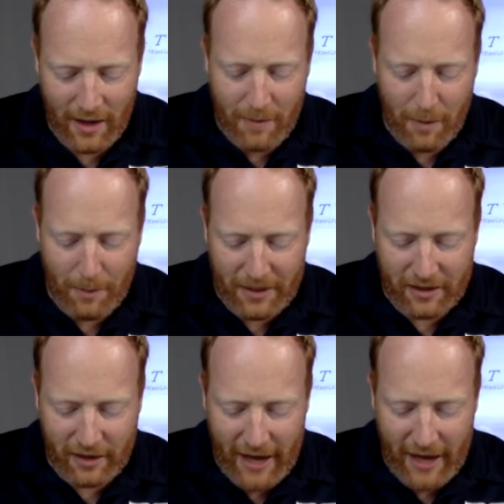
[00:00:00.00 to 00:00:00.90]
But be
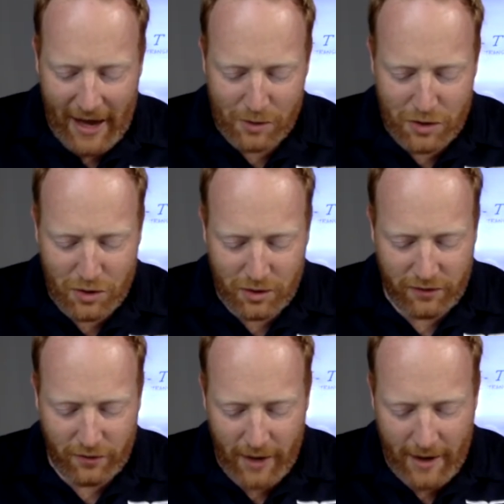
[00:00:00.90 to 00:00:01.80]
glad and rejoice
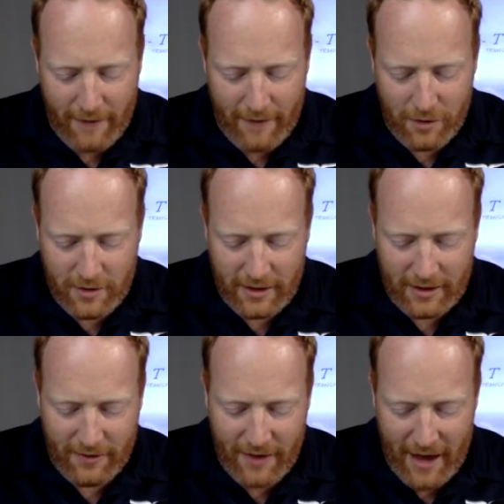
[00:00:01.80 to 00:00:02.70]
forever
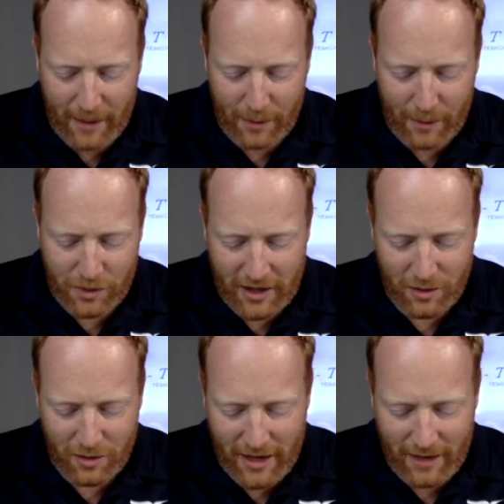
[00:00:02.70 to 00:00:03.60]
in that which I
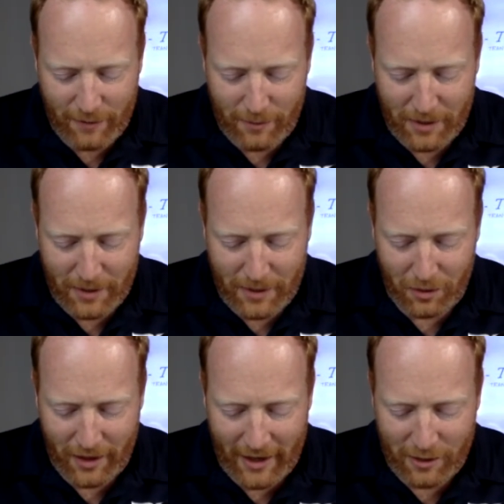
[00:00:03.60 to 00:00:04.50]
create. For
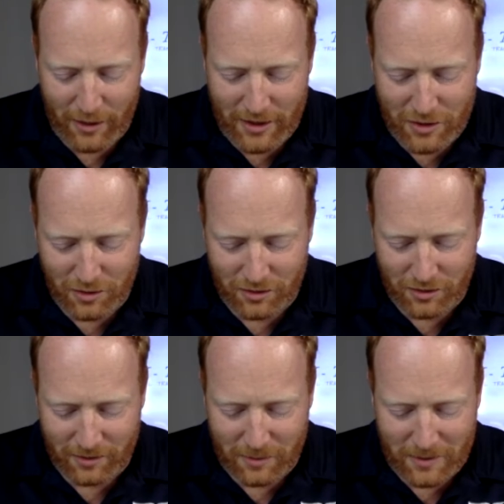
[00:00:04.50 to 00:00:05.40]
behold, I create
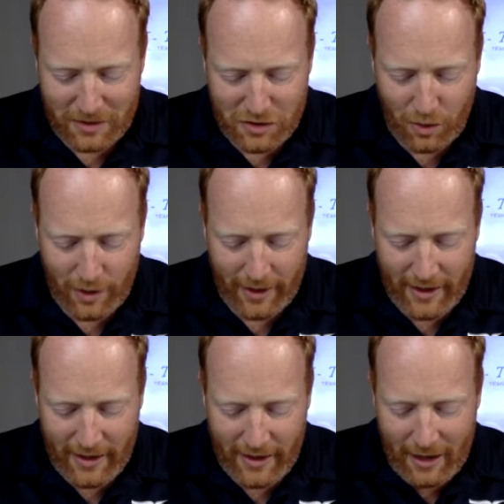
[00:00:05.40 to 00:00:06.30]
Jerusalem to be a joy,
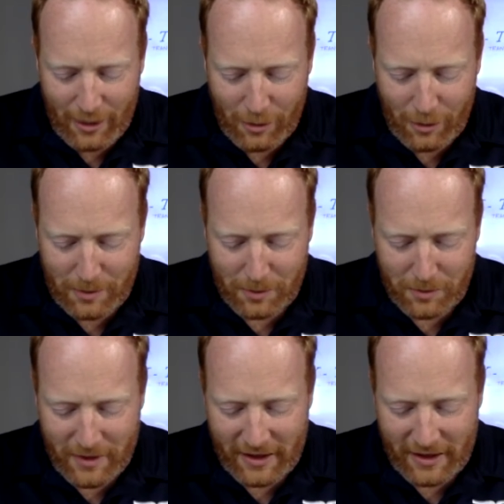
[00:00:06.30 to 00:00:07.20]
and her people
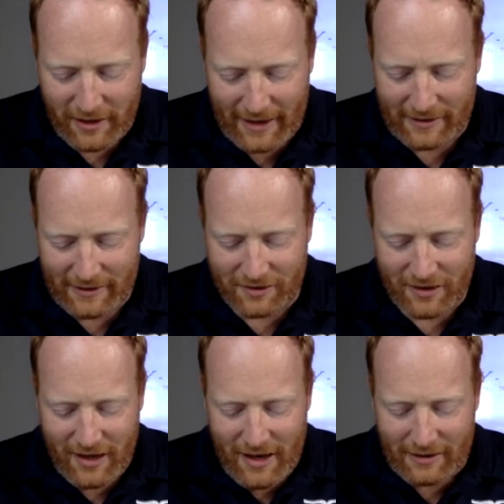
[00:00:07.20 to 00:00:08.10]
to be a gladness.
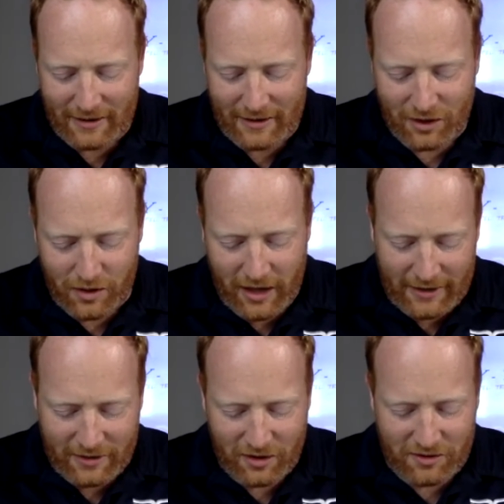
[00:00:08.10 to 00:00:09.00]
And so
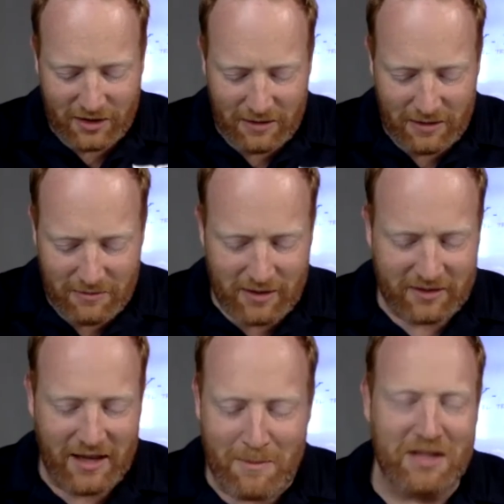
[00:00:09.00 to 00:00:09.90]
God starts giving you
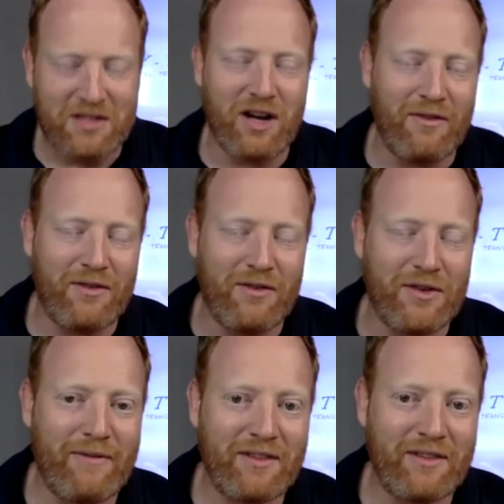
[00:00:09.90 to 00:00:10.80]
this image of a new
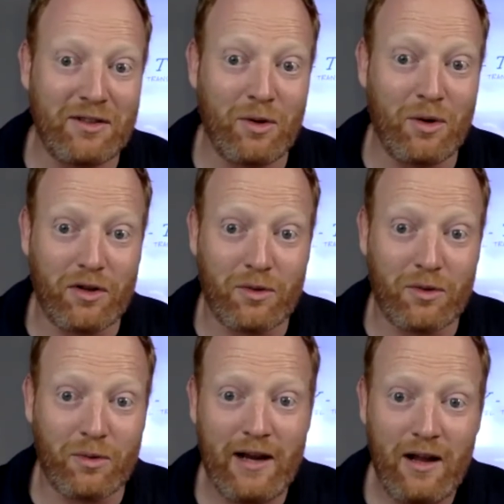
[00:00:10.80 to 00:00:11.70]
heavens and new earth,
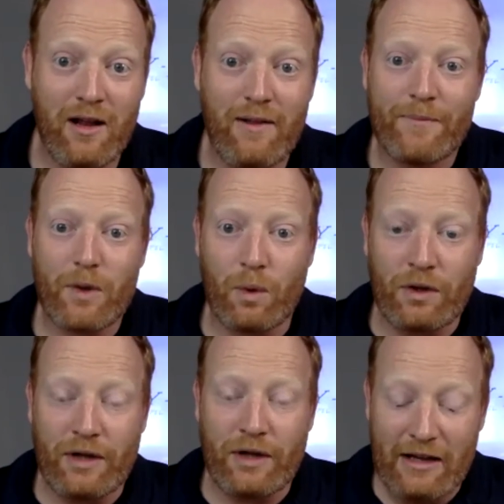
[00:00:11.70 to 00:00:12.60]
right? Well,
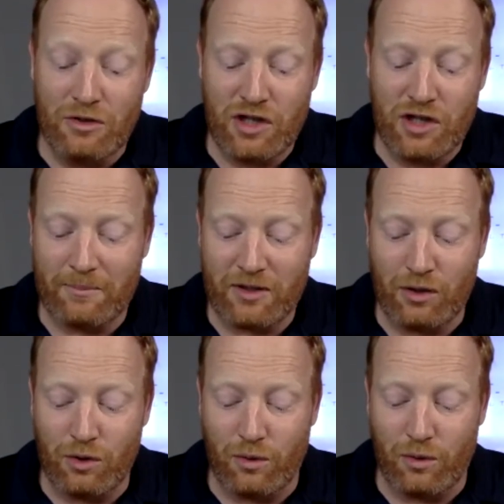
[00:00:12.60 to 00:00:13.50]
now you jump
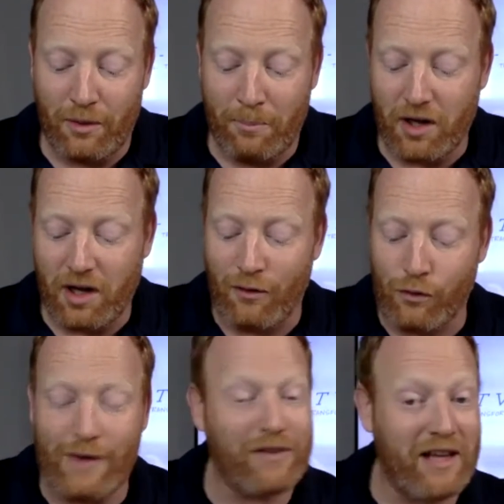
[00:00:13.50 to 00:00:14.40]
to the book
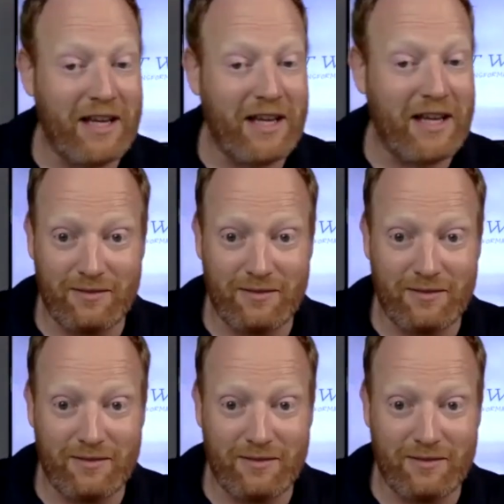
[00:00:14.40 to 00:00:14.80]
of Revelation,